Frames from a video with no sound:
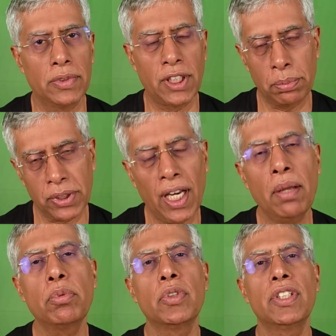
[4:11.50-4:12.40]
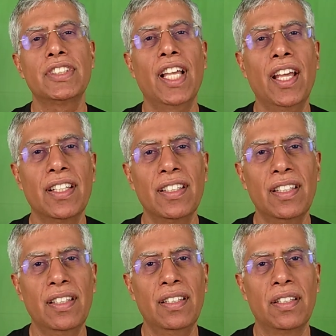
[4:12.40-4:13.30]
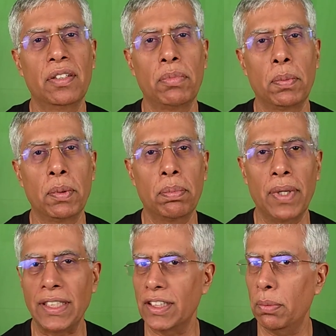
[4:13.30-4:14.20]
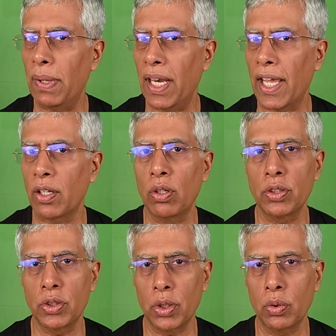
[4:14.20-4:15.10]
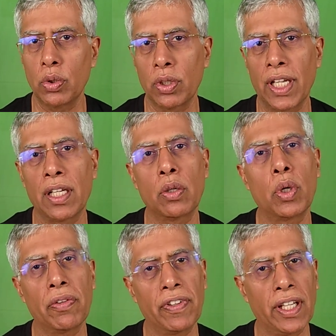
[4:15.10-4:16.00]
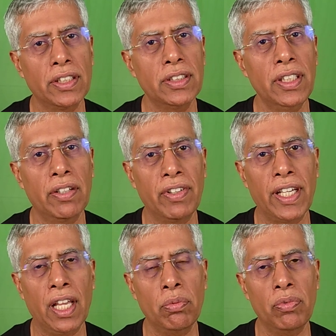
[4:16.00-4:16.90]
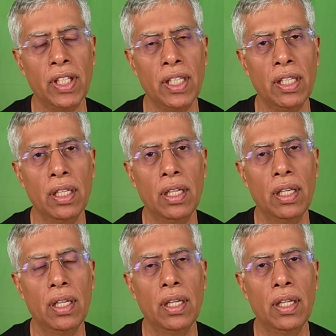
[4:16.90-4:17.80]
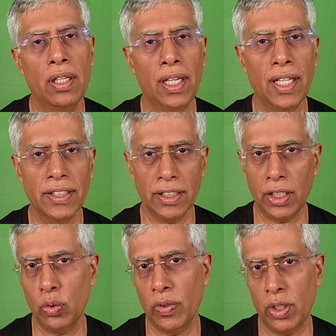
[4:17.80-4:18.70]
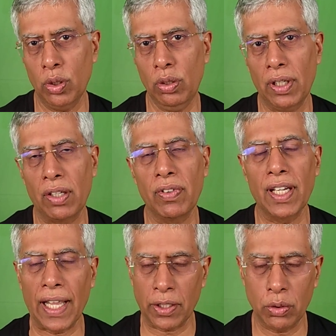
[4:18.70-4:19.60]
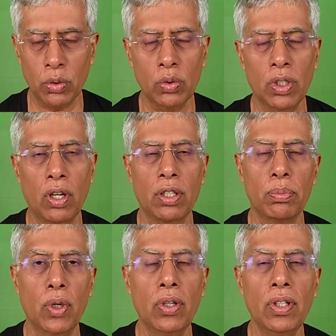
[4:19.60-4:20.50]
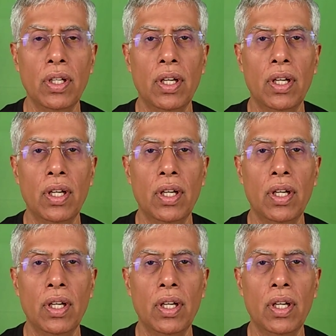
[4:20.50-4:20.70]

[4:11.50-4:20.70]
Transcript: subscribe to this channel, maybe press the bell icon so you get a notification every time we release a new video, and we'd like to do a lot more.